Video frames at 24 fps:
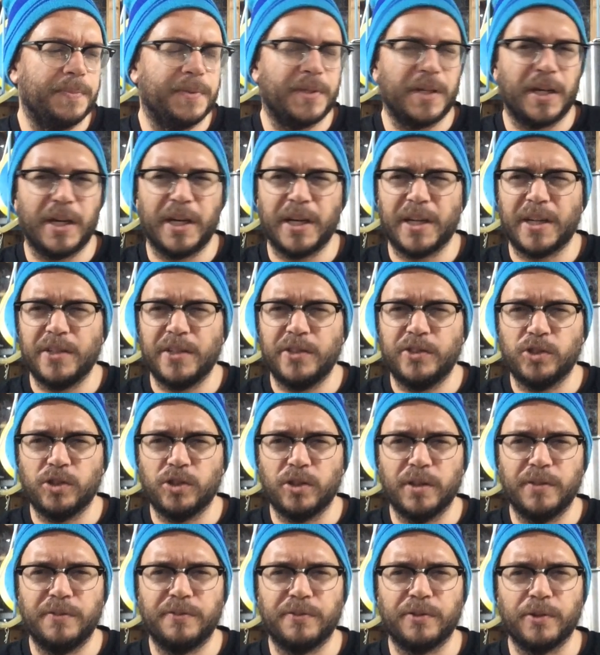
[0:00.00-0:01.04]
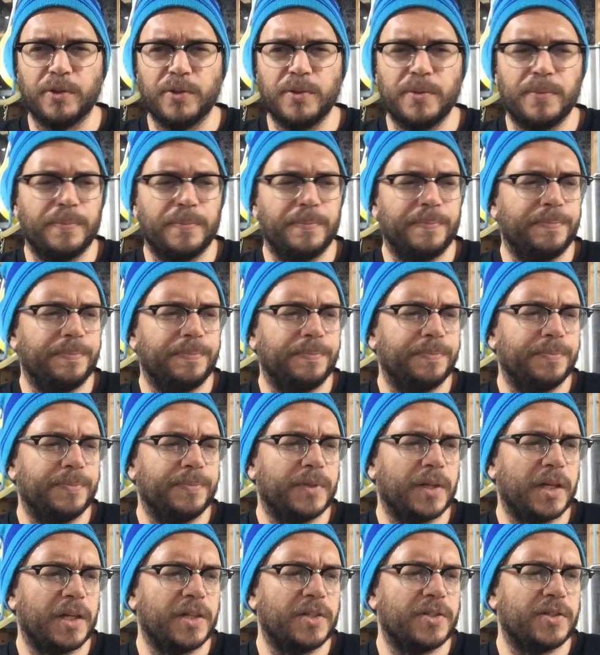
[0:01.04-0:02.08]
dark dried fruit
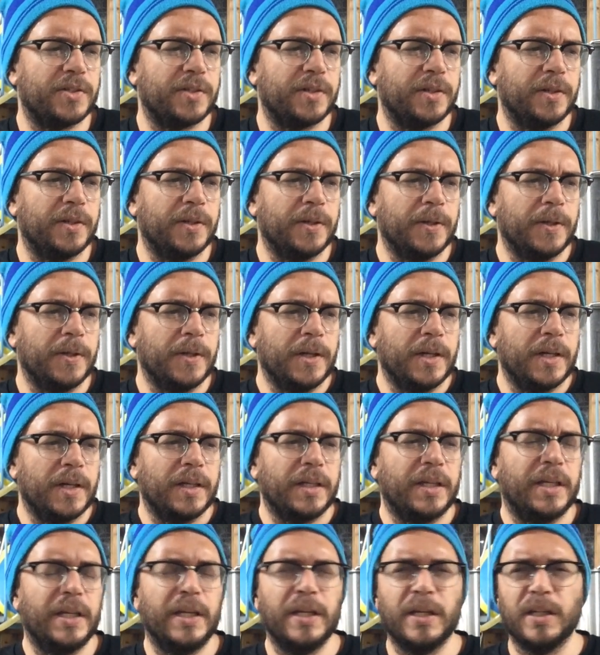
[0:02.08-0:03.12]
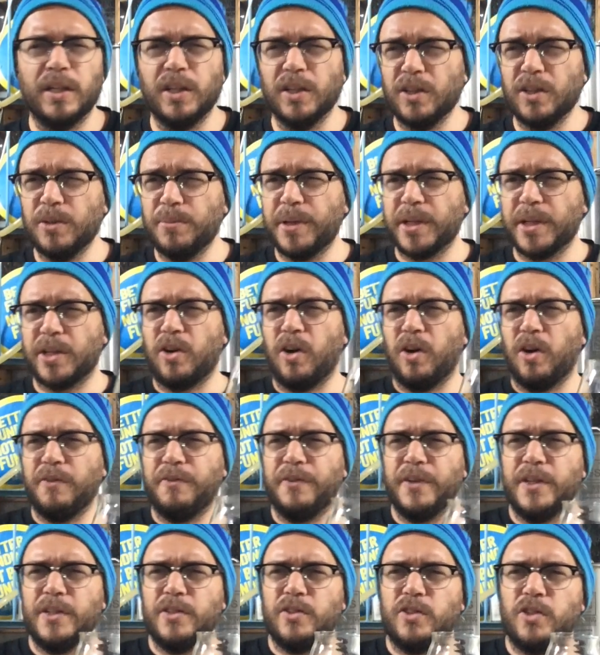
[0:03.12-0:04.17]
taste. Getting a little bit of
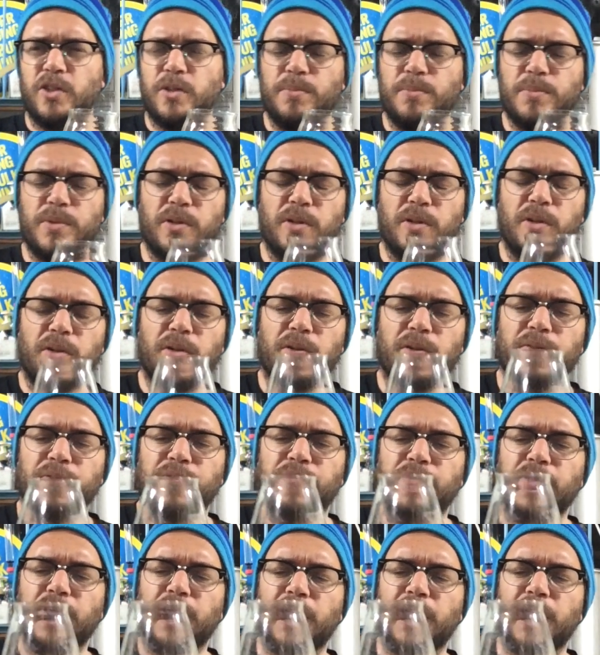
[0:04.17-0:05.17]
coffee in terms of